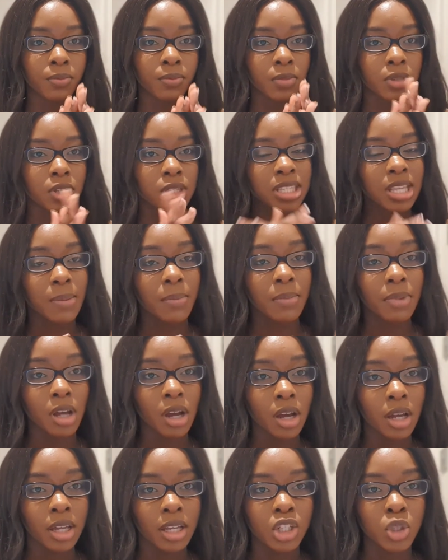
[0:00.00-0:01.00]

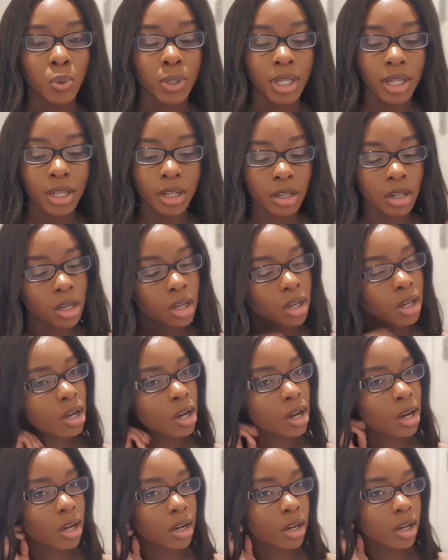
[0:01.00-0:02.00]
seminar each week,
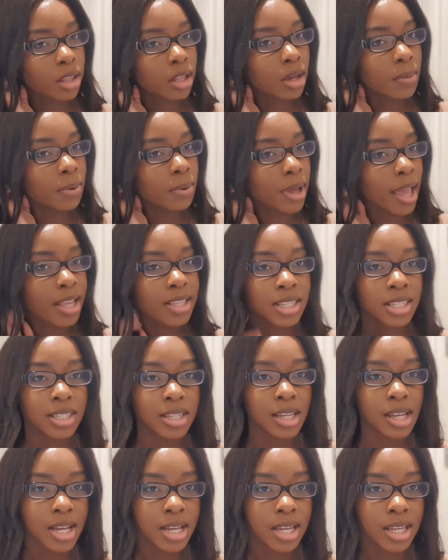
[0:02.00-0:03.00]
the
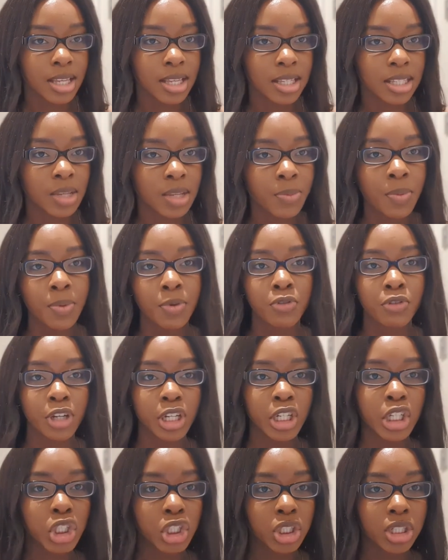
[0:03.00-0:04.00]
exercise, the
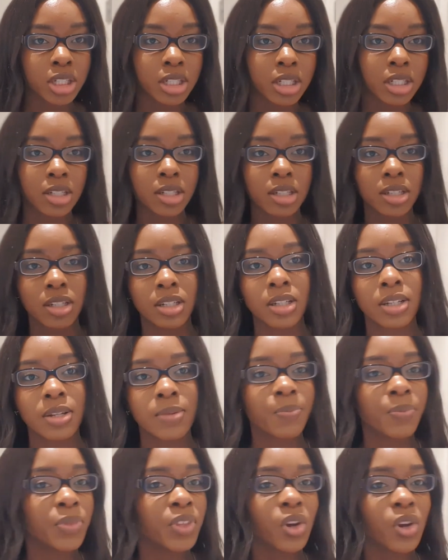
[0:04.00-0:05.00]
preparation,
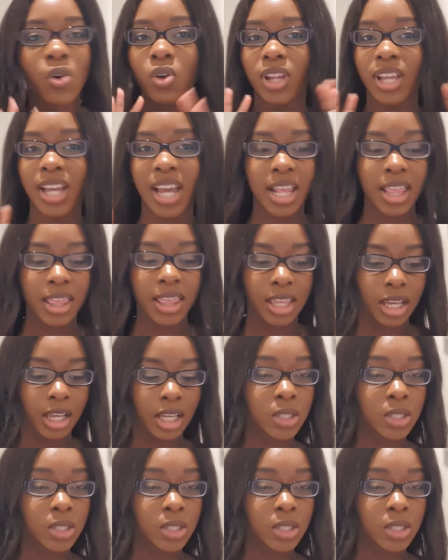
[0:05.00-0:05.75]
all that kind of thing.